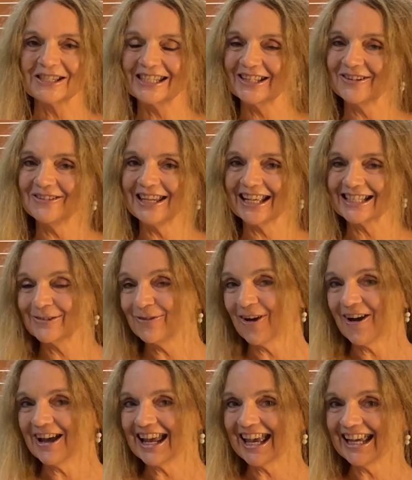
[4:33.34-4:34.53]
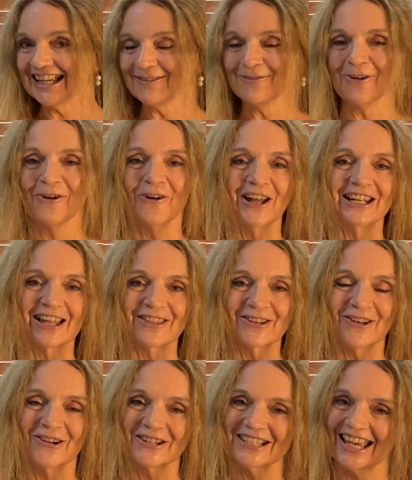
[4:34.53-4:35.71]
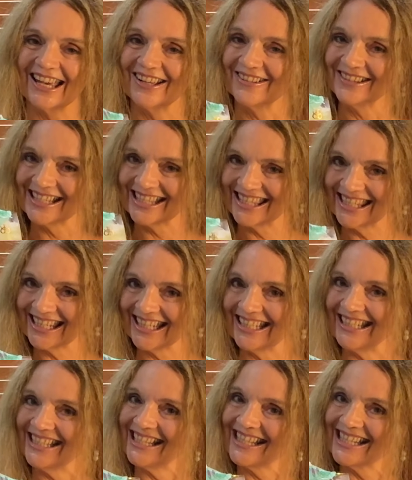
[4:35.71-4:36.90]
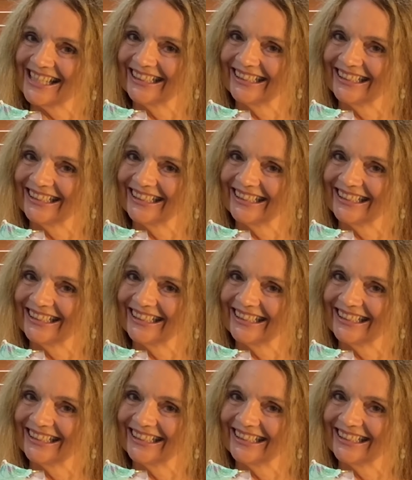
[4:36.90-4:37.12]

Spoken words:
see you next Friday for another cocktail. Cheers.